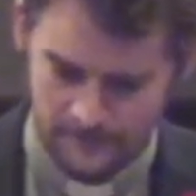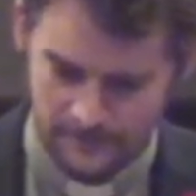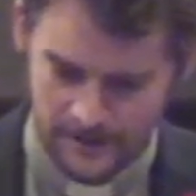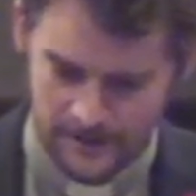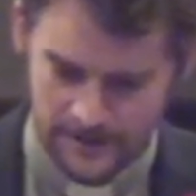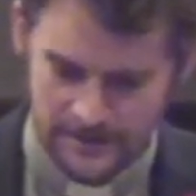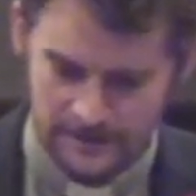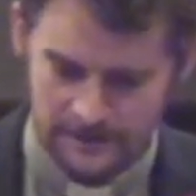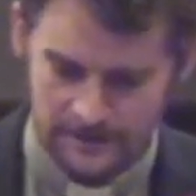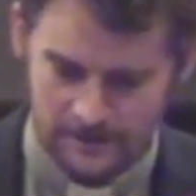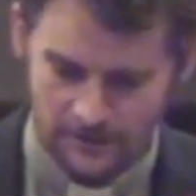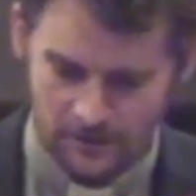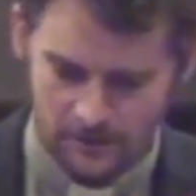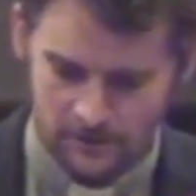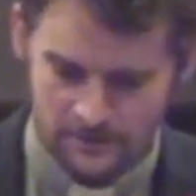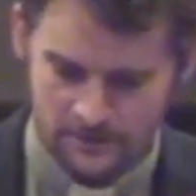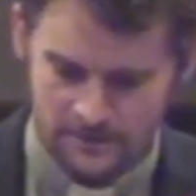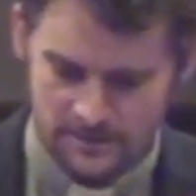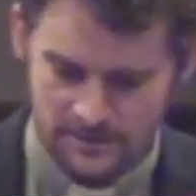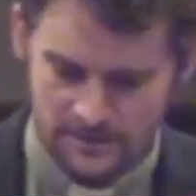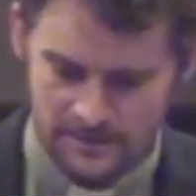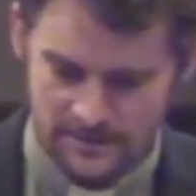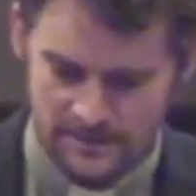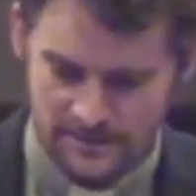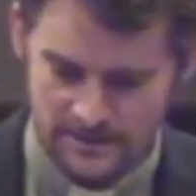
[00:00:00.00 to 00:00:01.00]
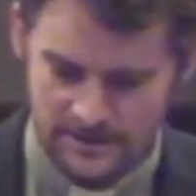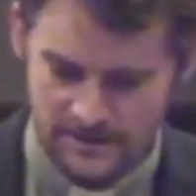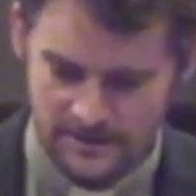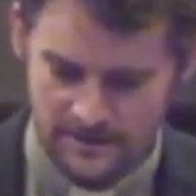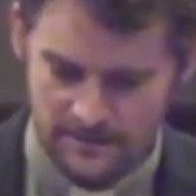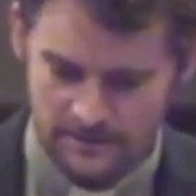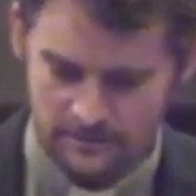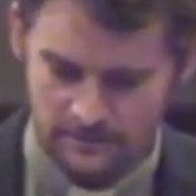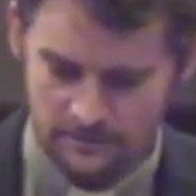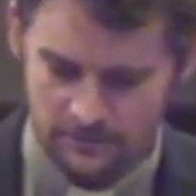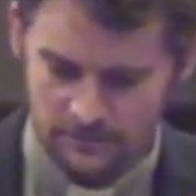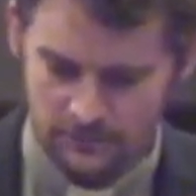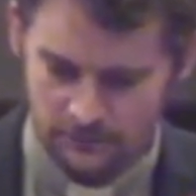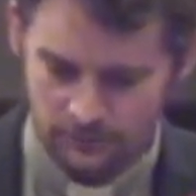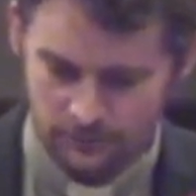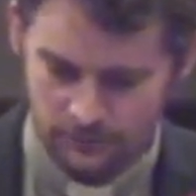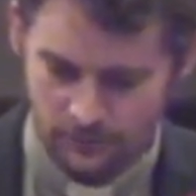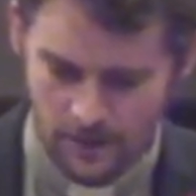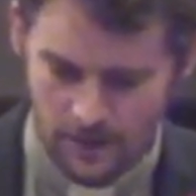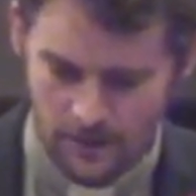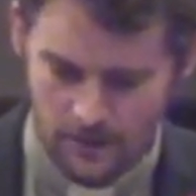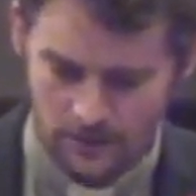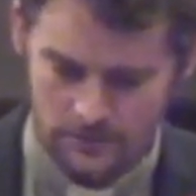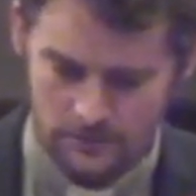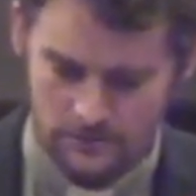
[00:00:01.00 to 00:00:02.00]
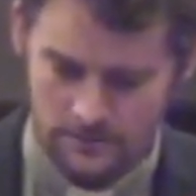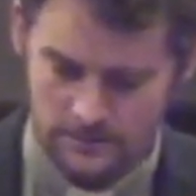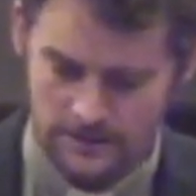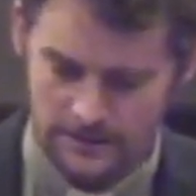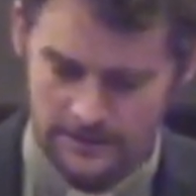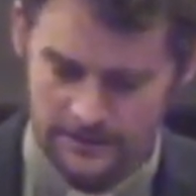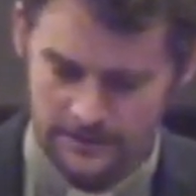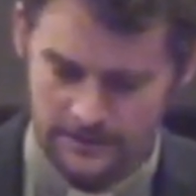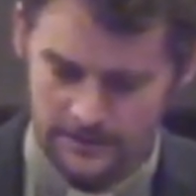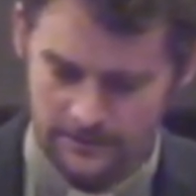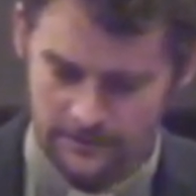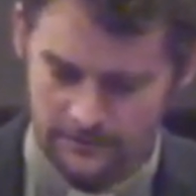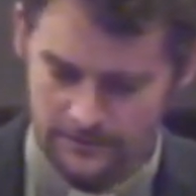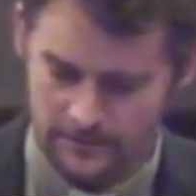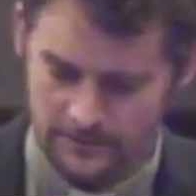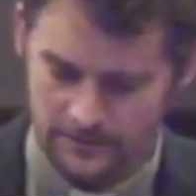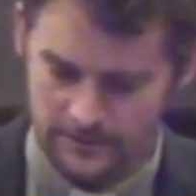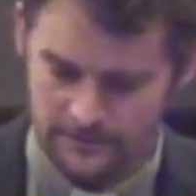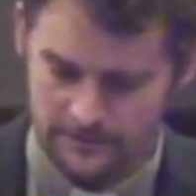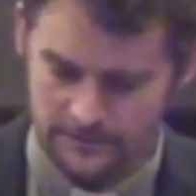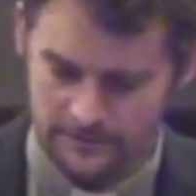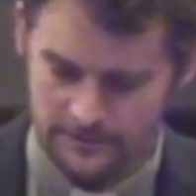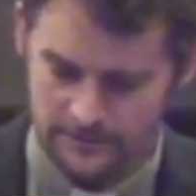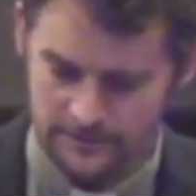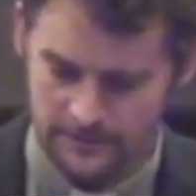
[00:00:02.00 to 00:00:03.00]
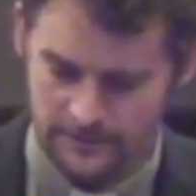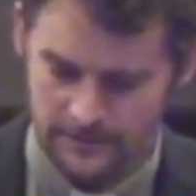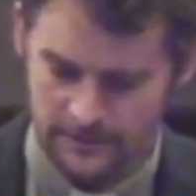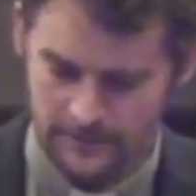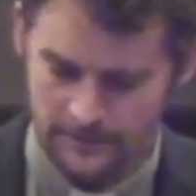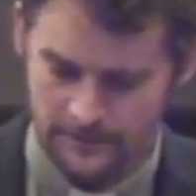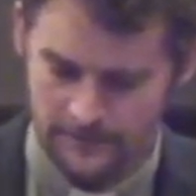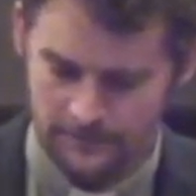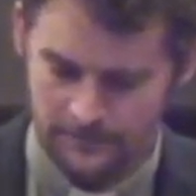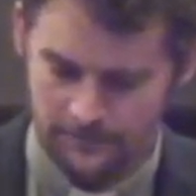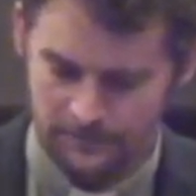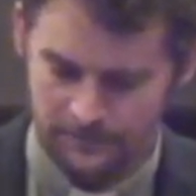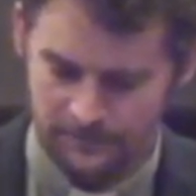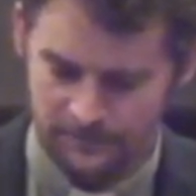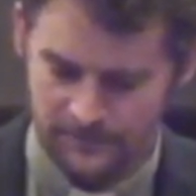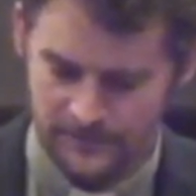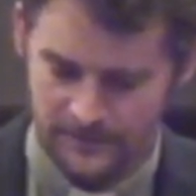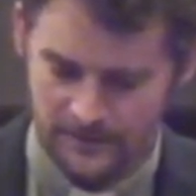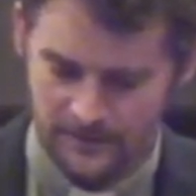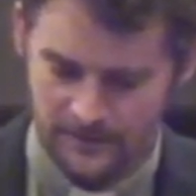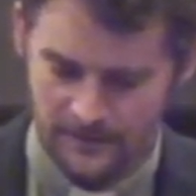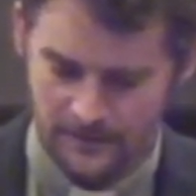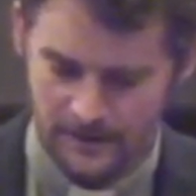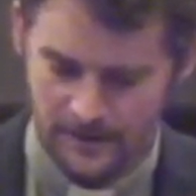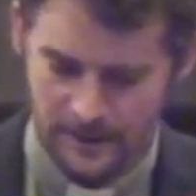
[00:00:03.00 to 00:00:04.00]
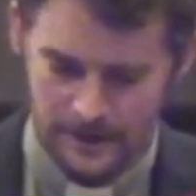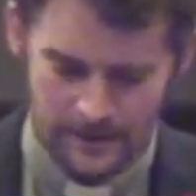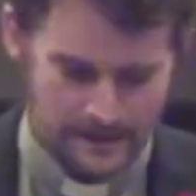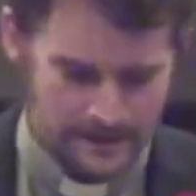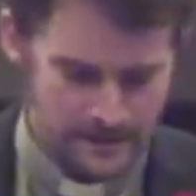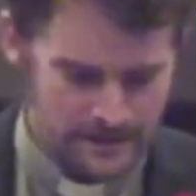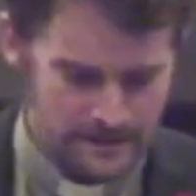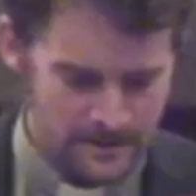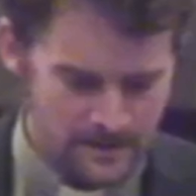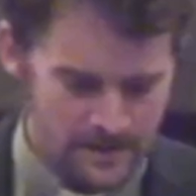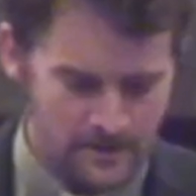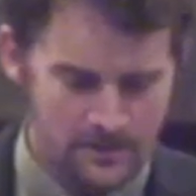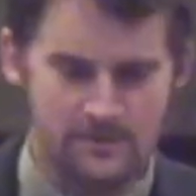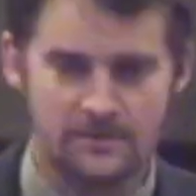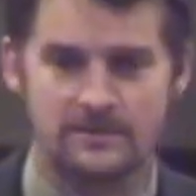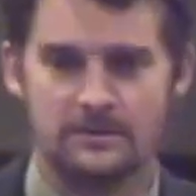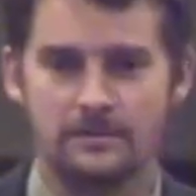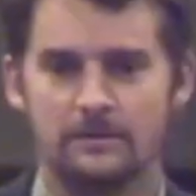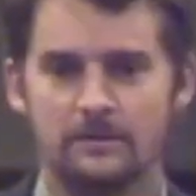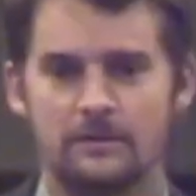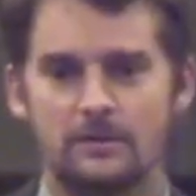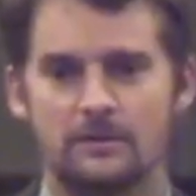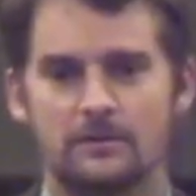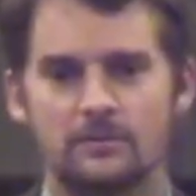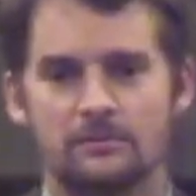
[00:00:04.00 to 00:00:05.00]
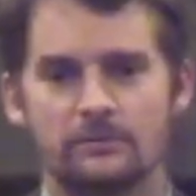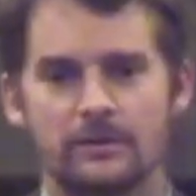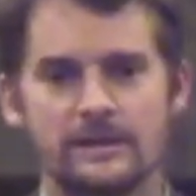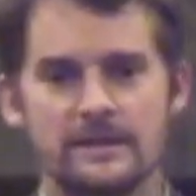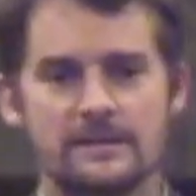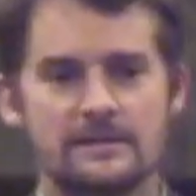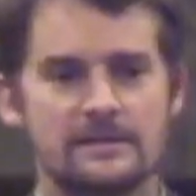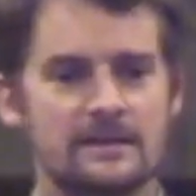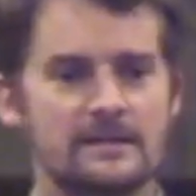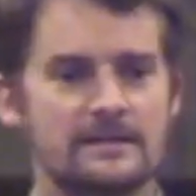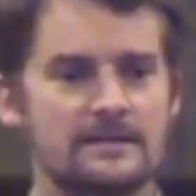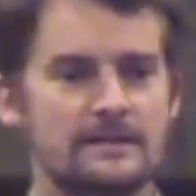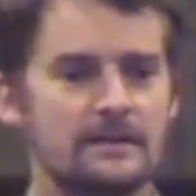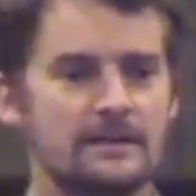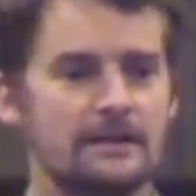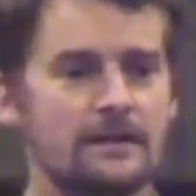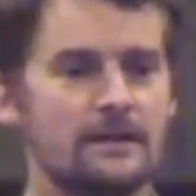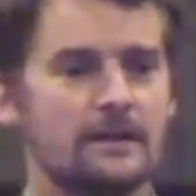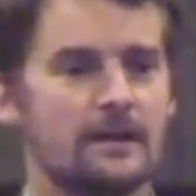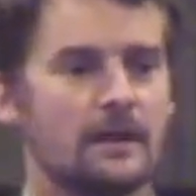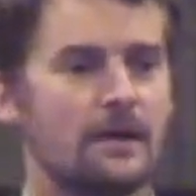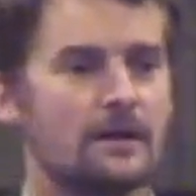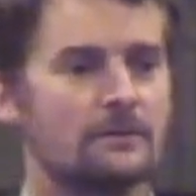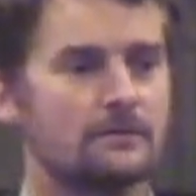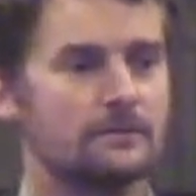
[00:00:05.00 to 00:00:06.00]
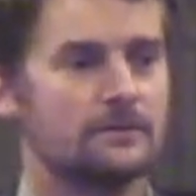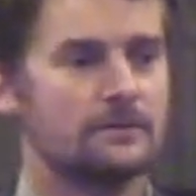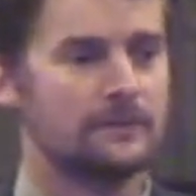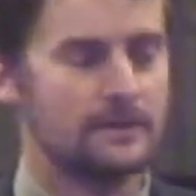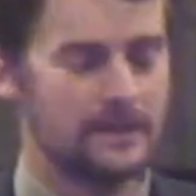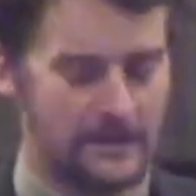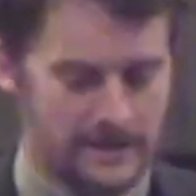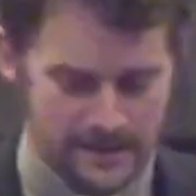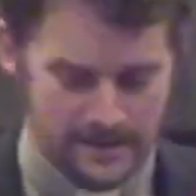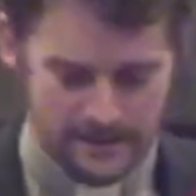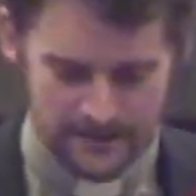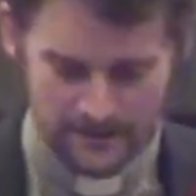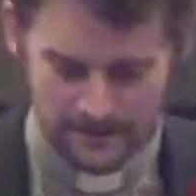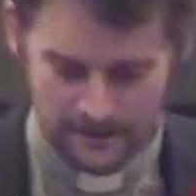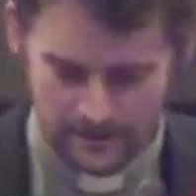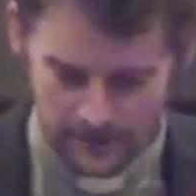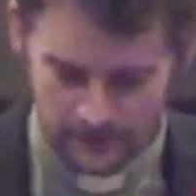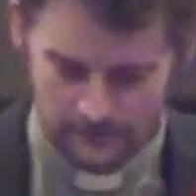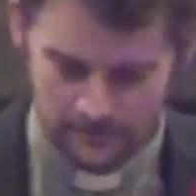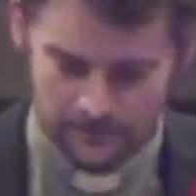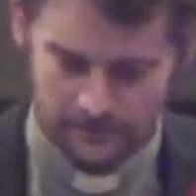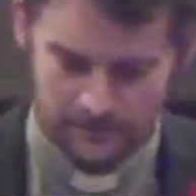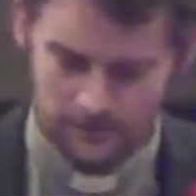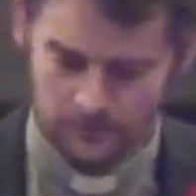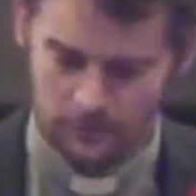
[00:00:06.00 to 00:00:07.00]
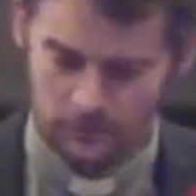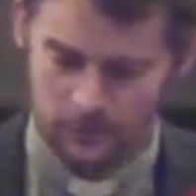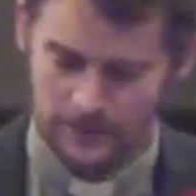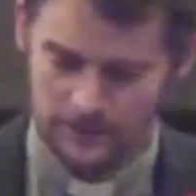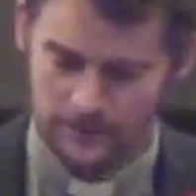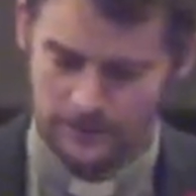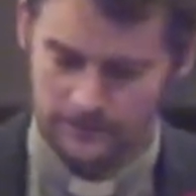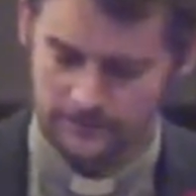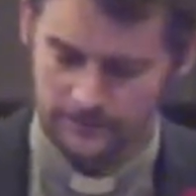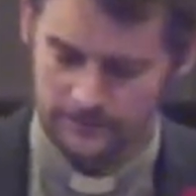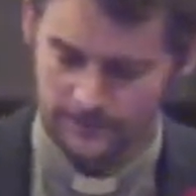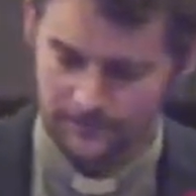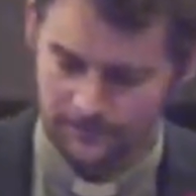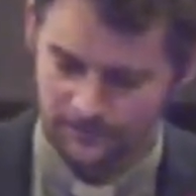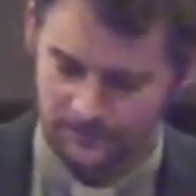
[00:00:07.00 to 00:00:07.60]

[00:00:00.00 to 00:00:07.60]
He longs to see them grow in their faith. And he knows that the greatest love that he can love them with